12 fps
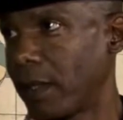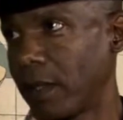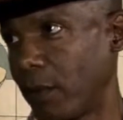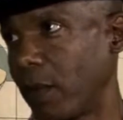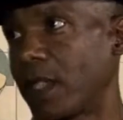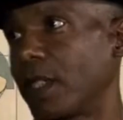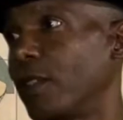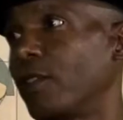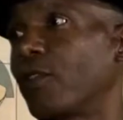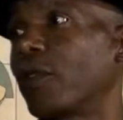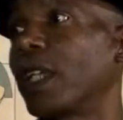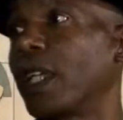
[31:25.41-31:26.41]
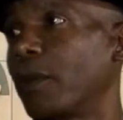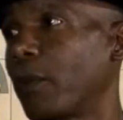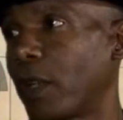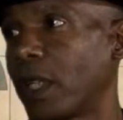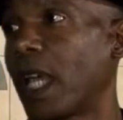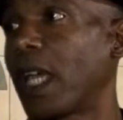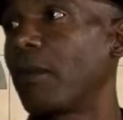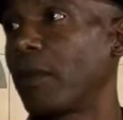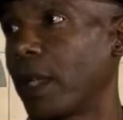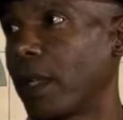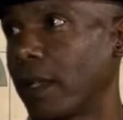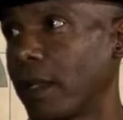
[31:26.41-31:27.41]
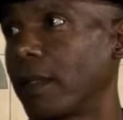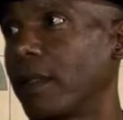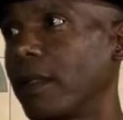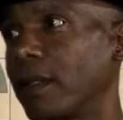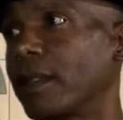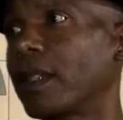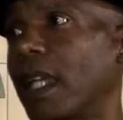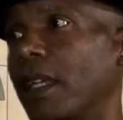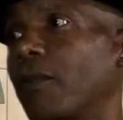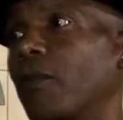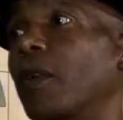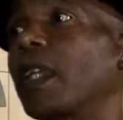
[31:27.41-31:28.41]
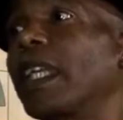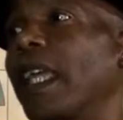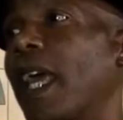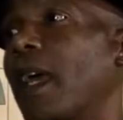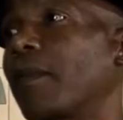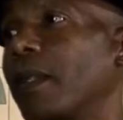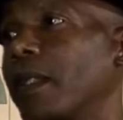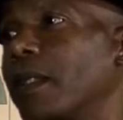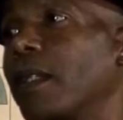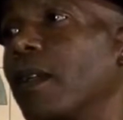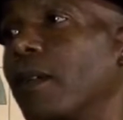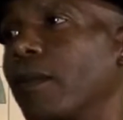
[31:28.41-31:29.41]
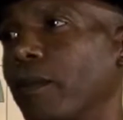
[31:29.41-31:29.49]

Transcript: It wasn't a dream or a nightmare. It's like really happened. So